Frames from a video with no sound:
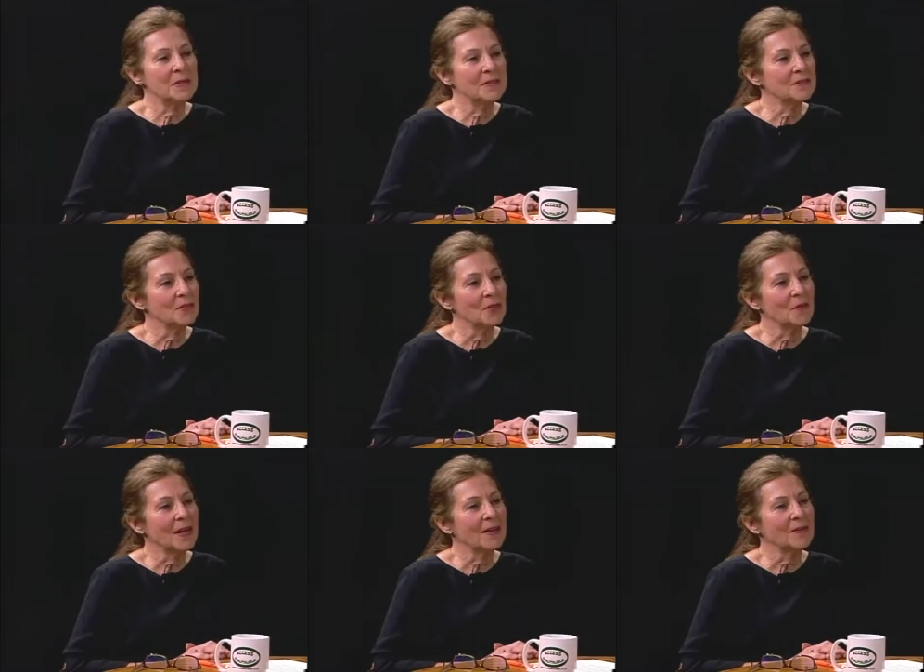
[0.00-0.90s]
still
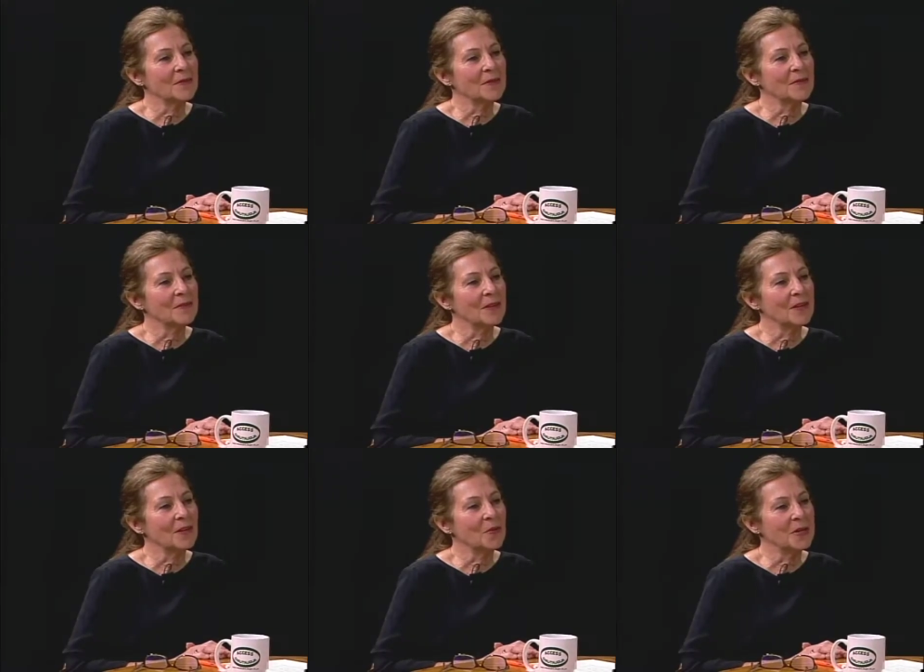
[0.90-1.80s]
around. Maybe. It
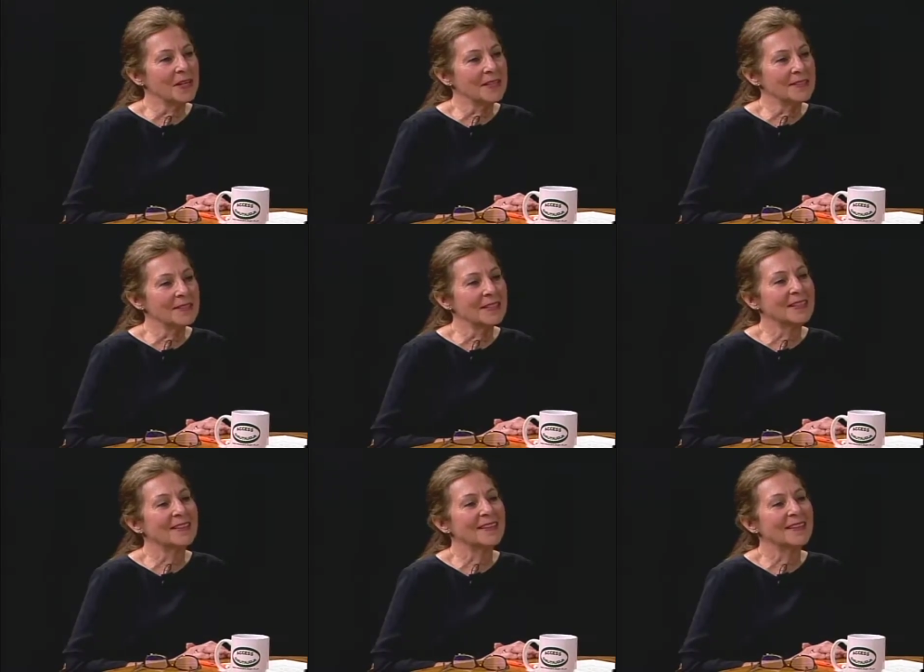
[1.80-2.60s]
is. It, oh, is, it is? very